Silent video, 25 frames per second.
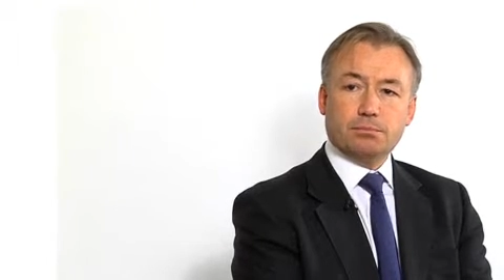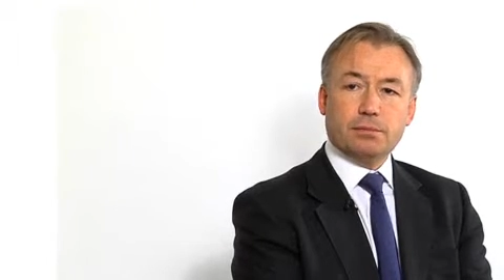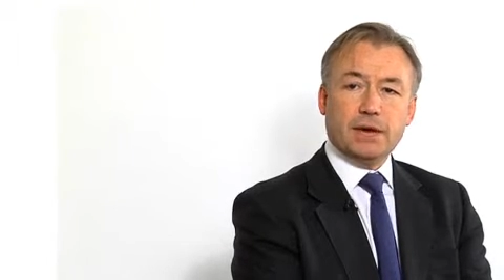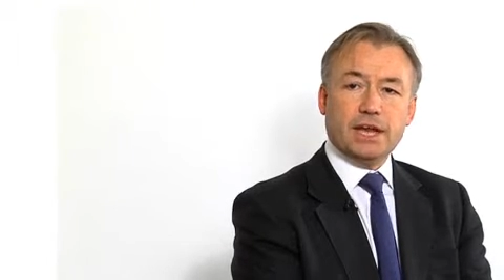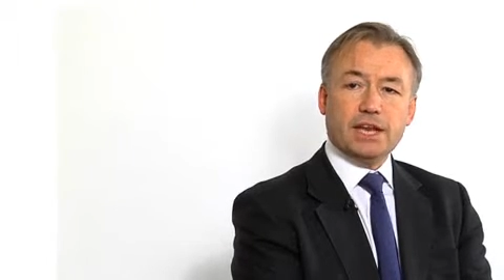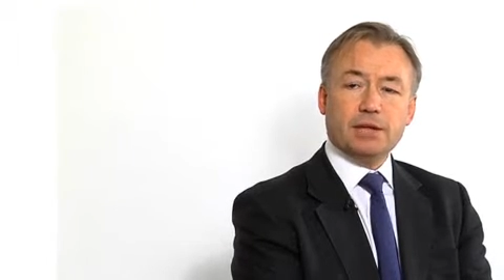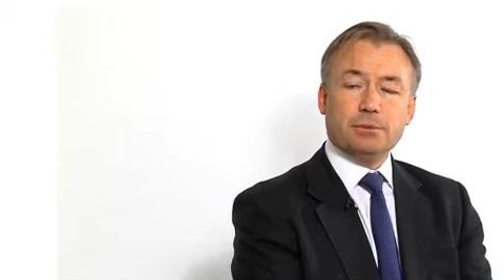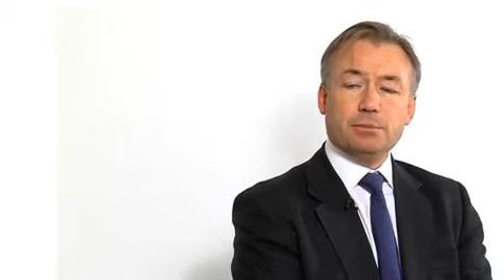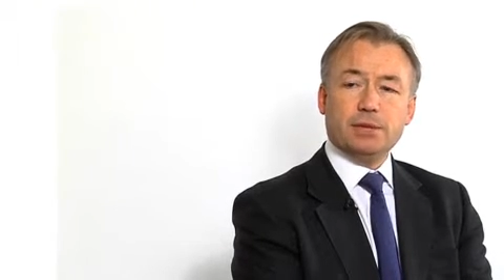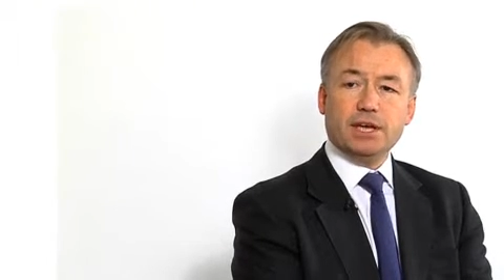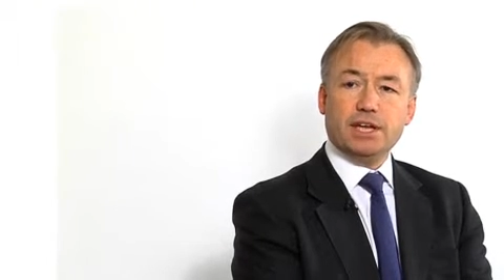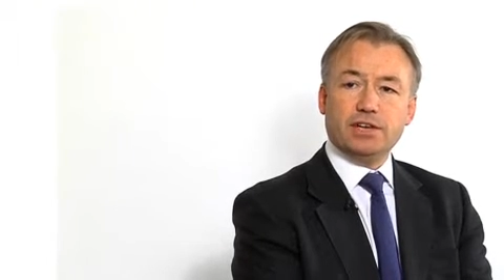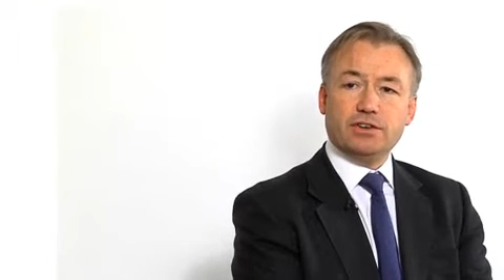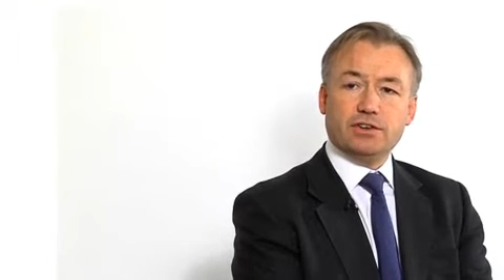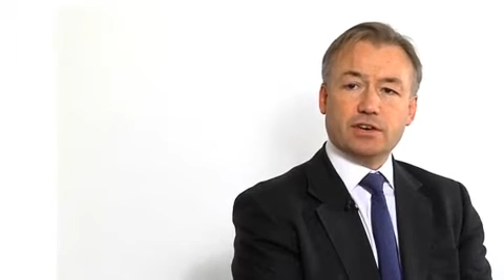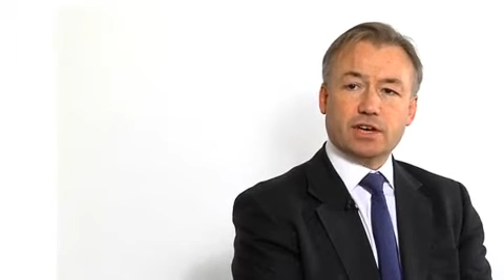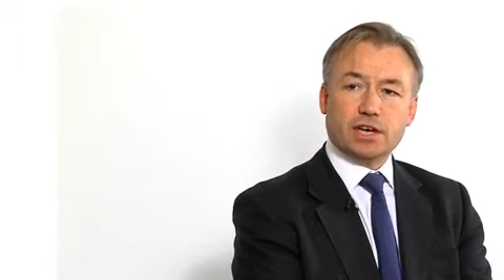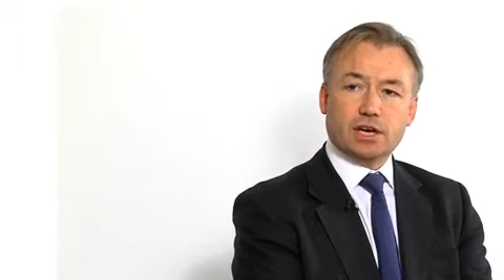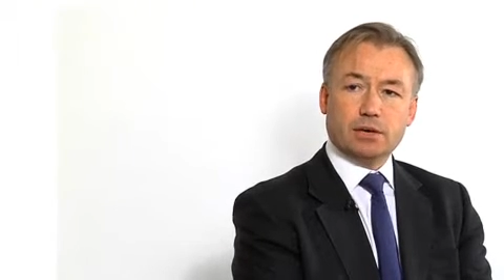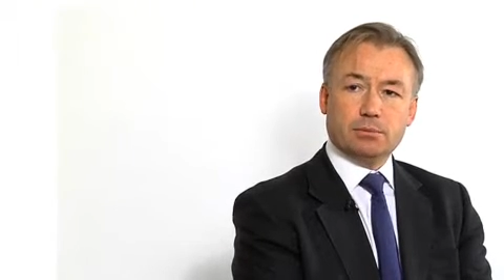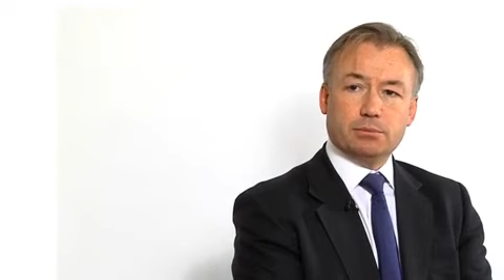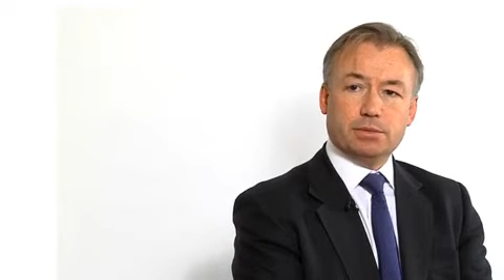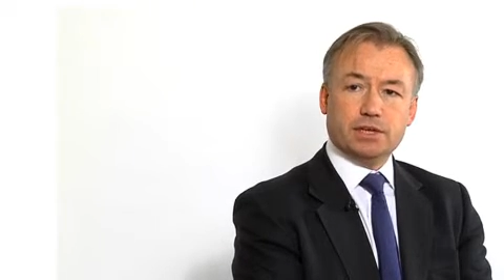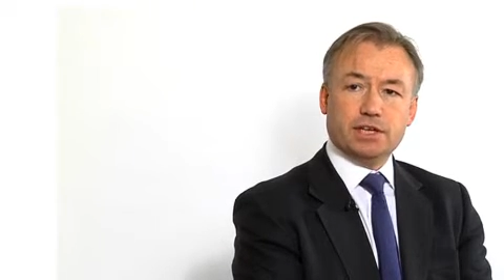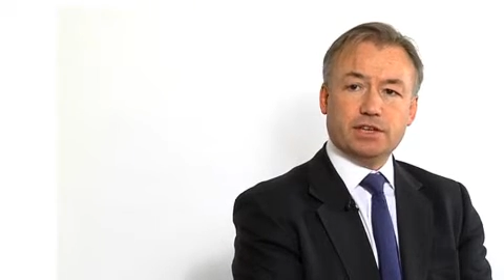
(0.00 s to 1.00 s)
Many media
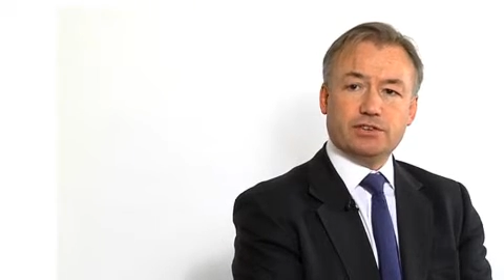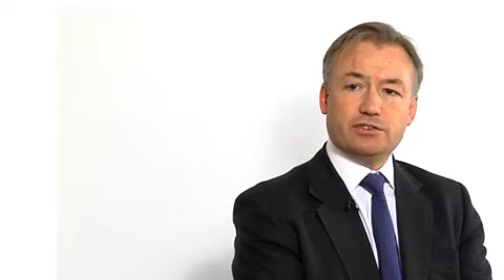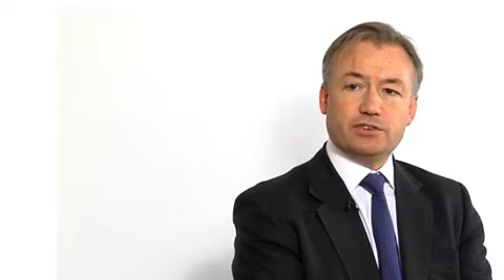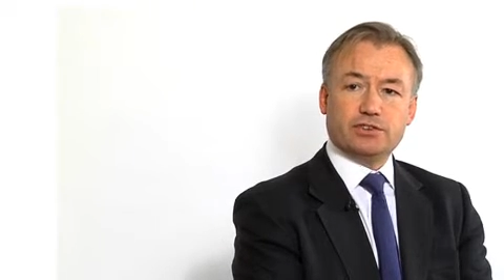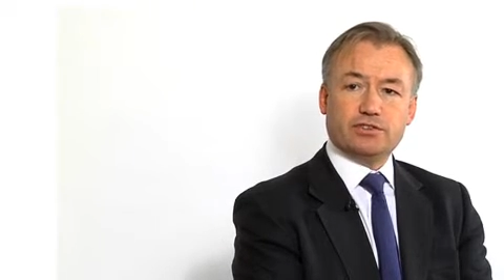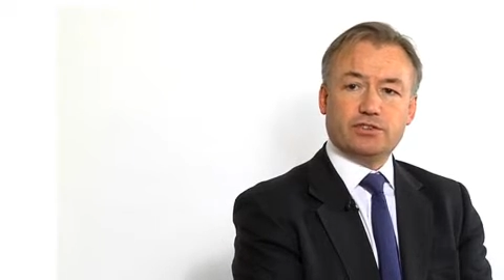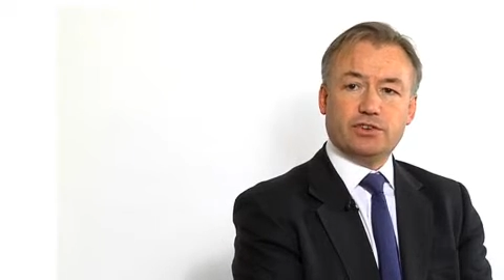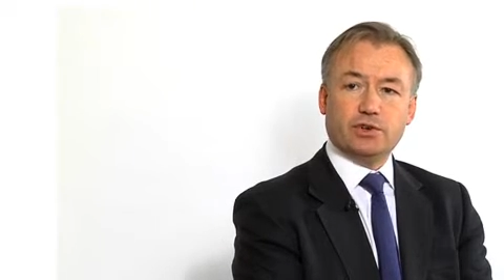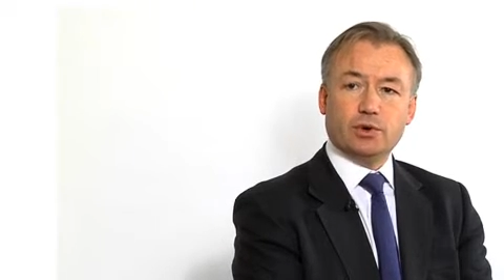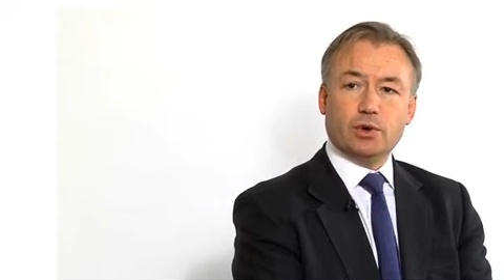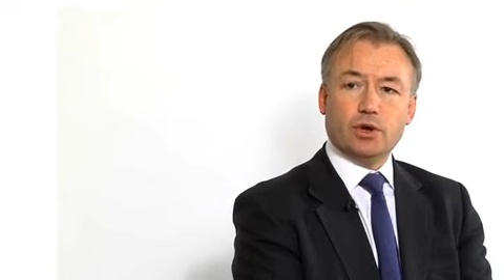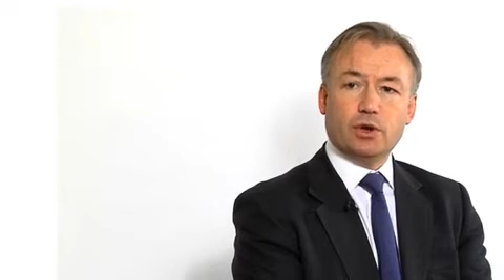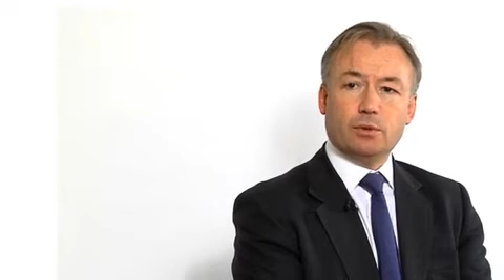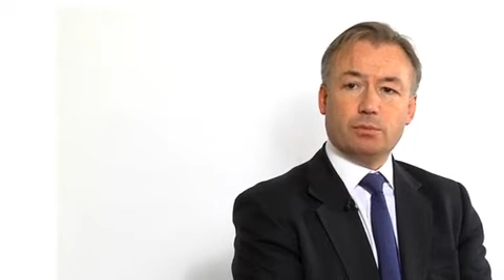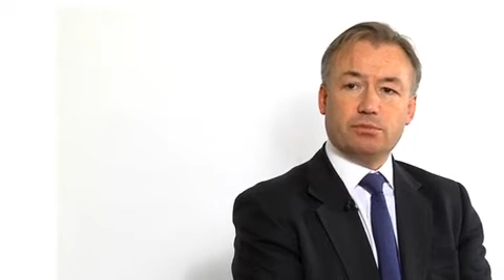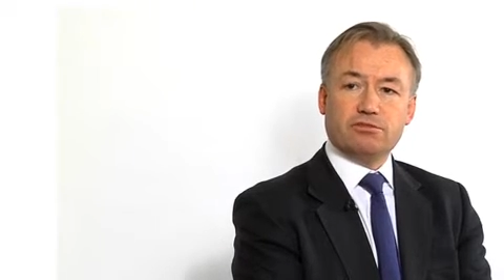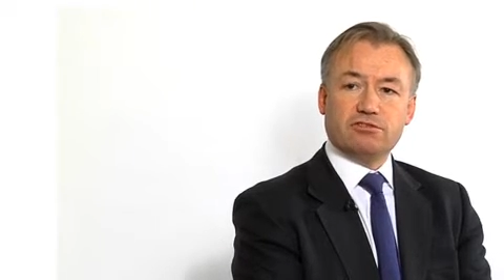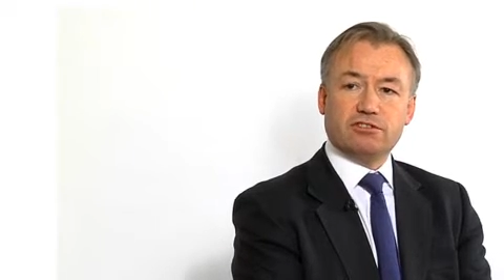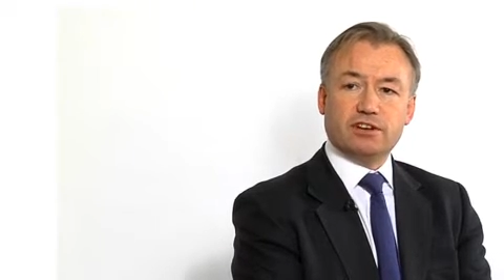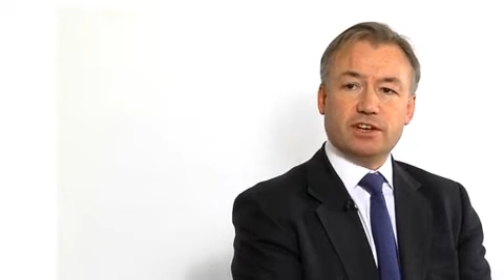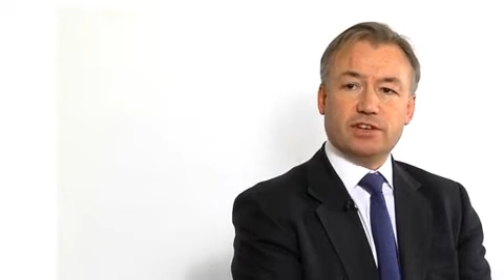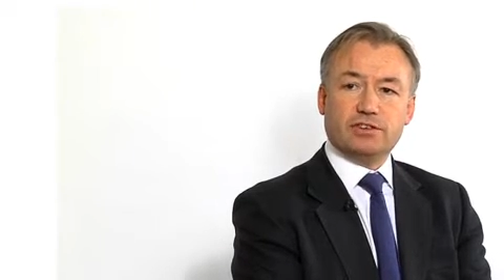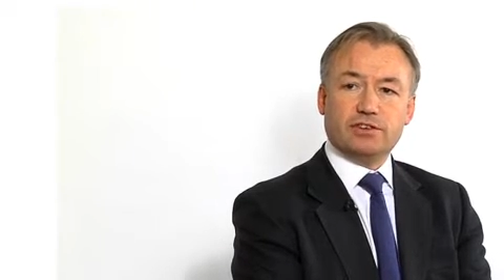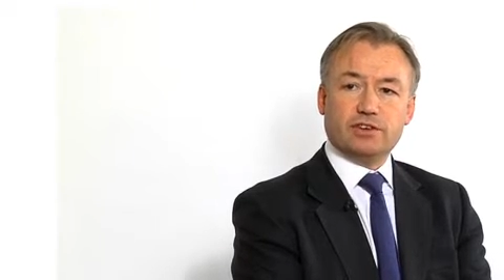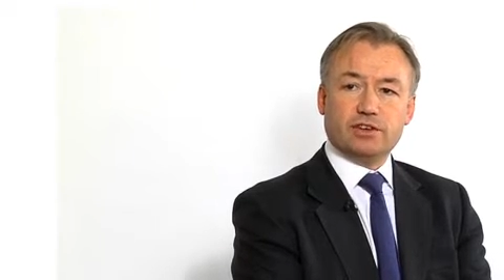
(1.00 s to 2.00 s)
companies are still
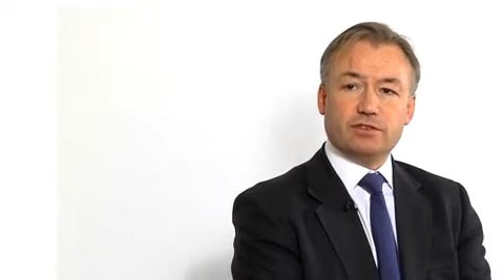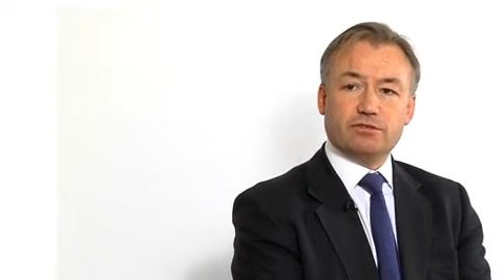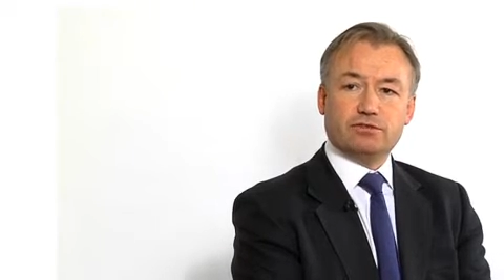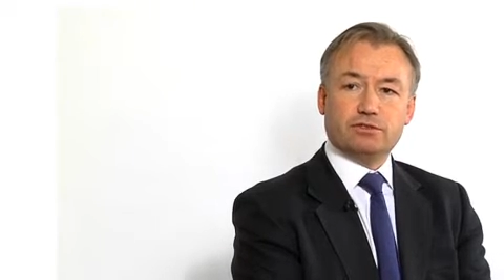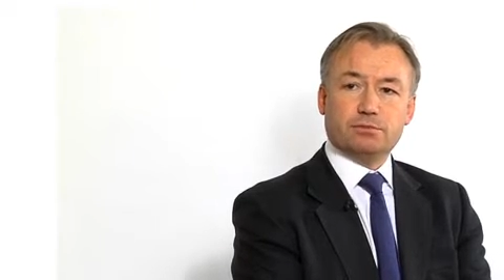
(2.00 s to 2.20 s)
operating